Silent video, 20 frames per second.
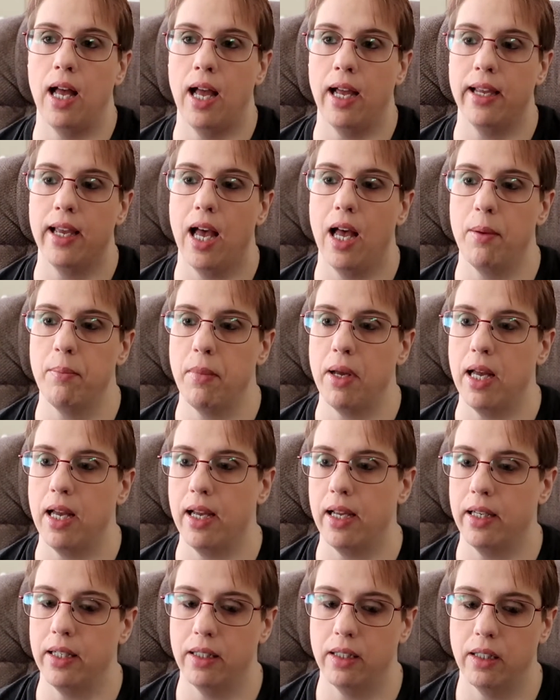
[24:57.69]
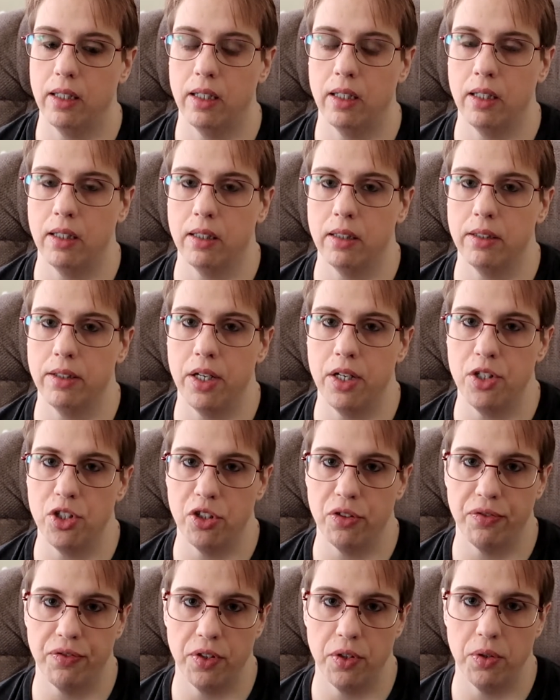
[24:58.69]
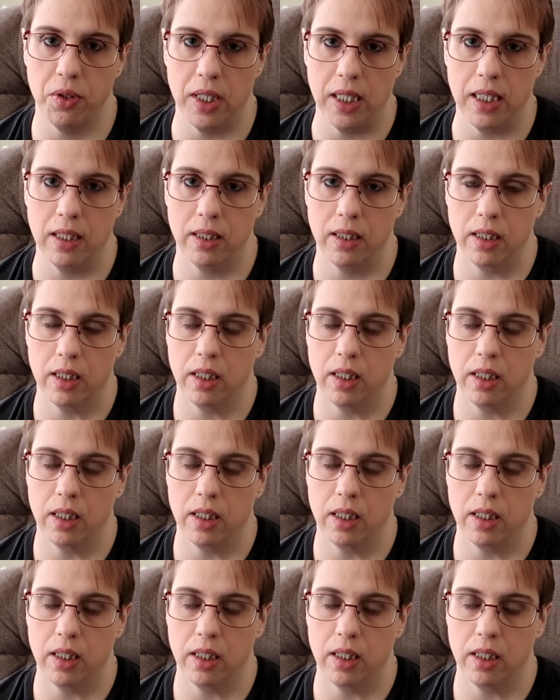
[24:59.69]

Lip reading: I got my Ninja Foodi.